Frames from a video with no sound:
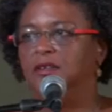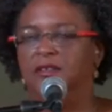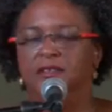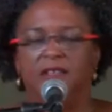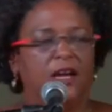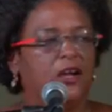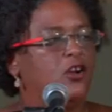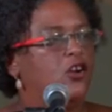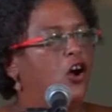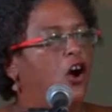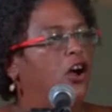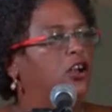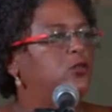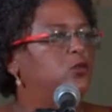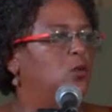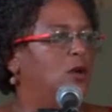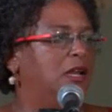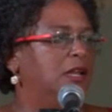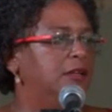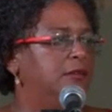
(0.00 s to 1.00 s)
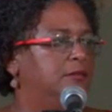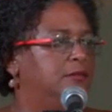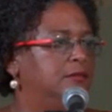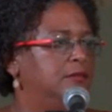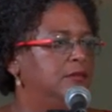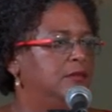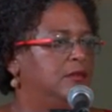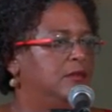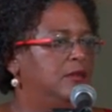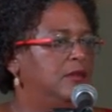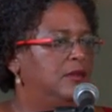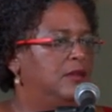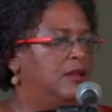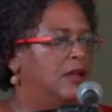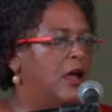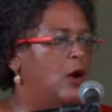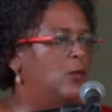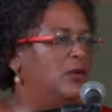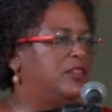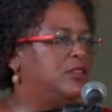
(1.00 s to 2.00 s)
that God willing,
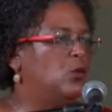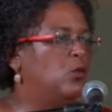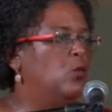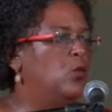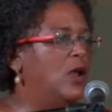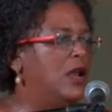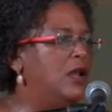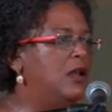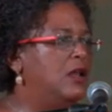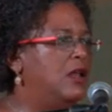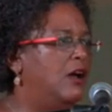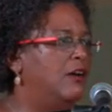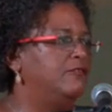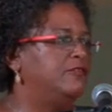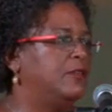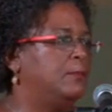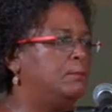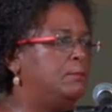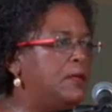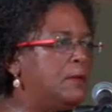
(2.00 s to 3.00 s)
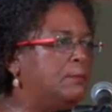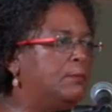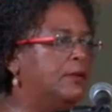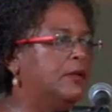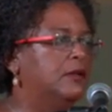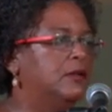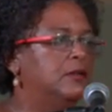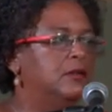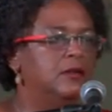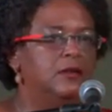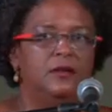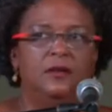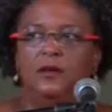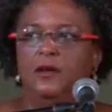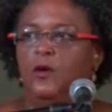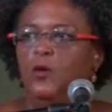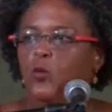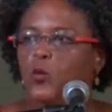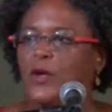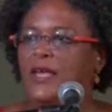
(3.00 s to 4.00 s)
and with the will of the people,
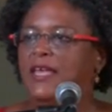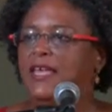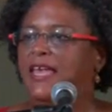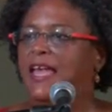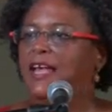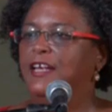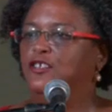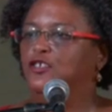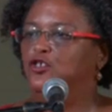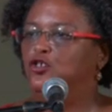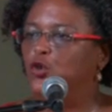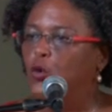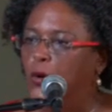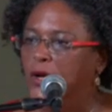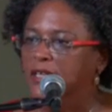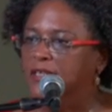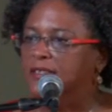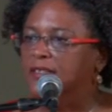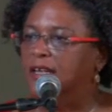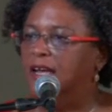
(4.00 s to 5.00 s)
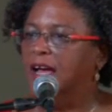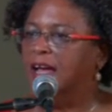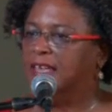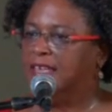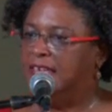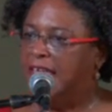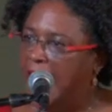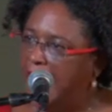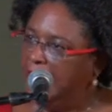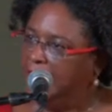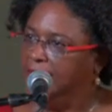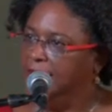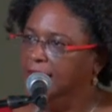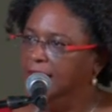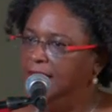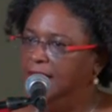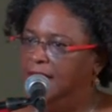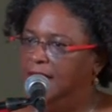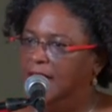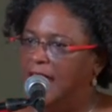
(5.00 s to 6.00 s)
we can do it again,
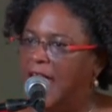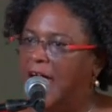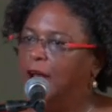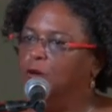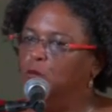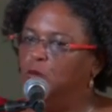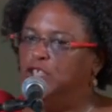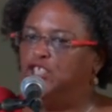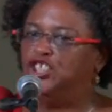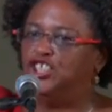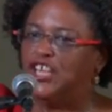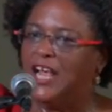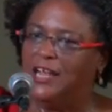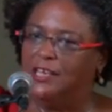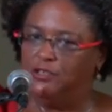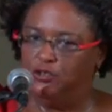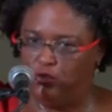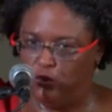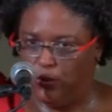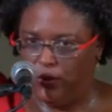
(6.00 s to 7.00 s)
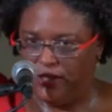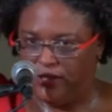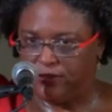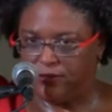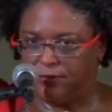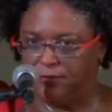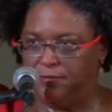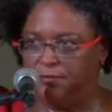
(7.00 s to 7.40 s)
and we shall do it.